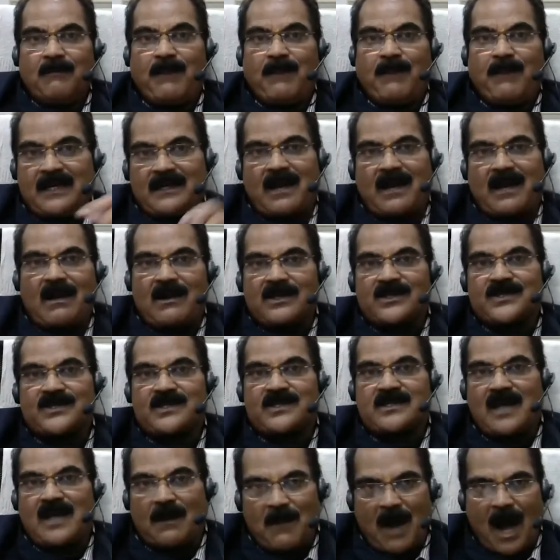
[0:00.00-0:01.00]
but
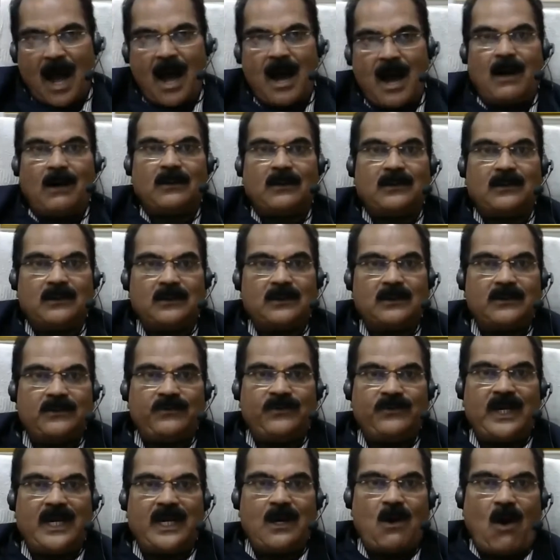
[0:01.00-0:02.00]
somehow
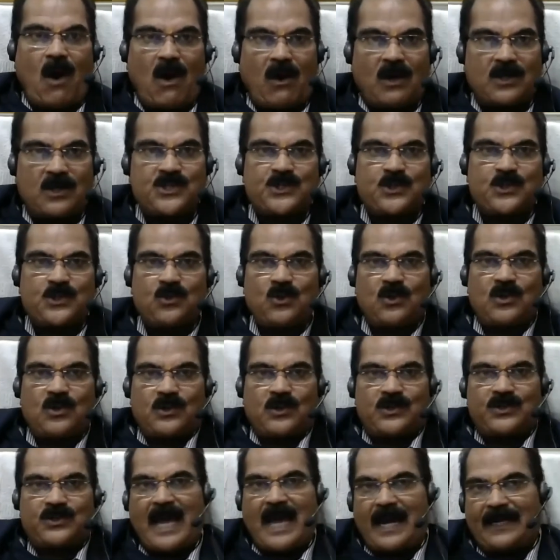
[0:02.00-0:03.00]
we lost
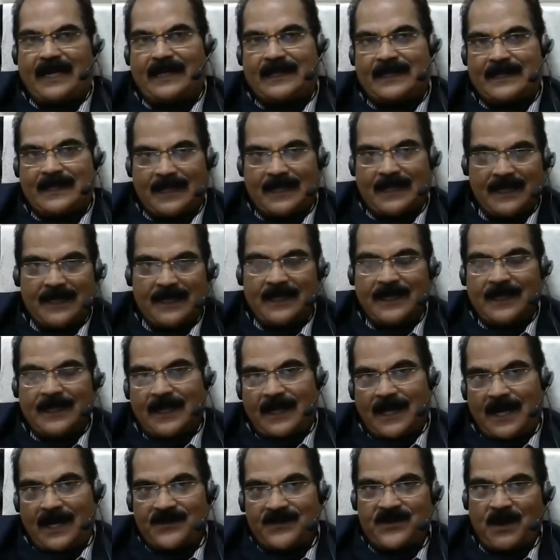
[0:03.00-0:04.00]
though that
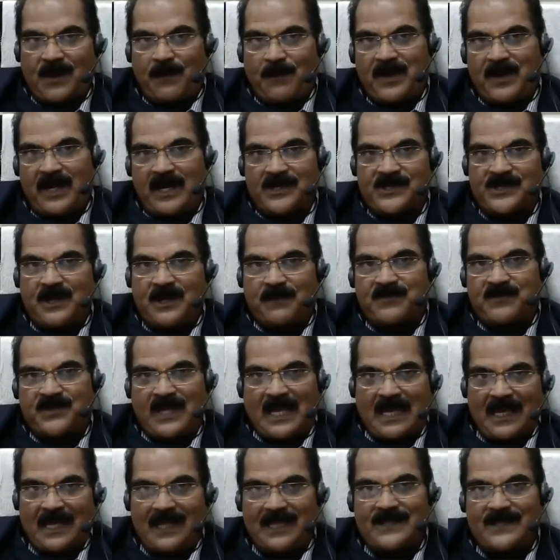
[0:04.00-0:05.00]
entrepreneurship
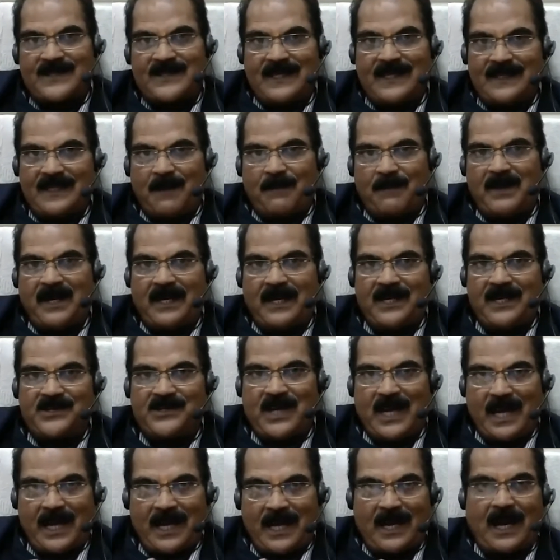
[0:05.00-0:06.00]
skills in the
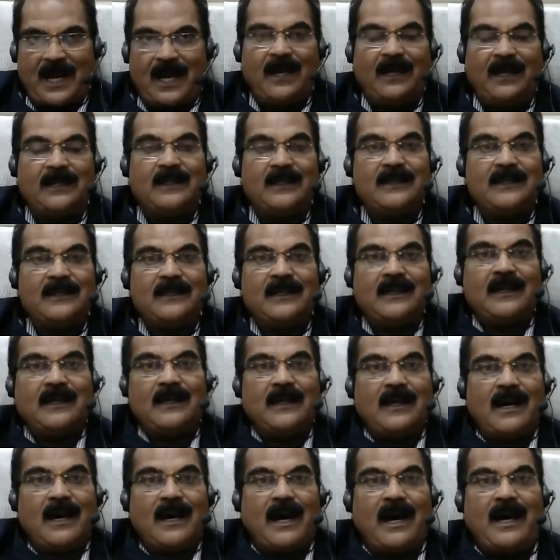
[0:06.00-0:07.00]
British era.
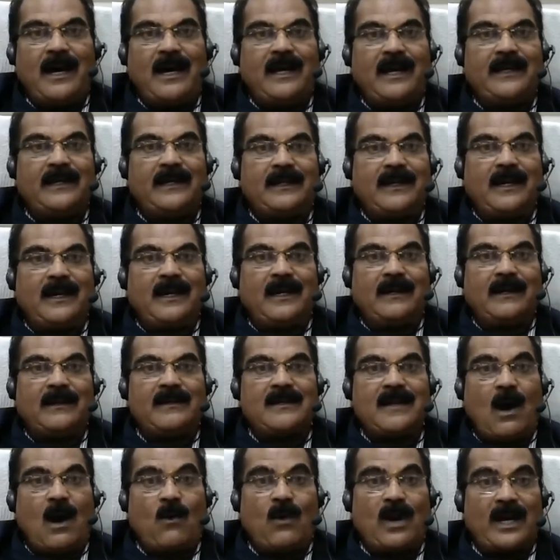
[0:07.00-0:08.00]
And uh,
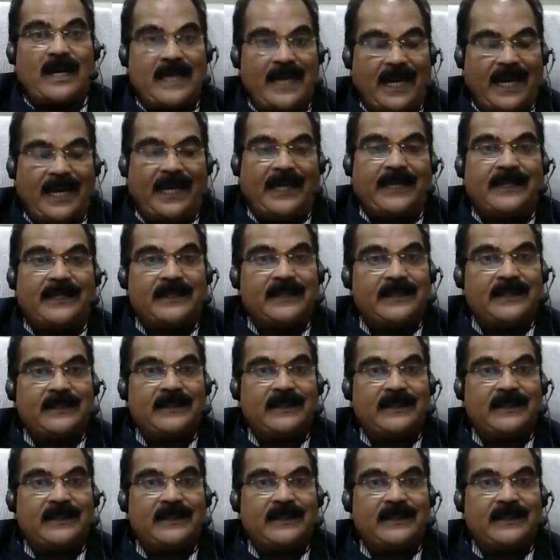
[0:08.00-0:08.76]
now again,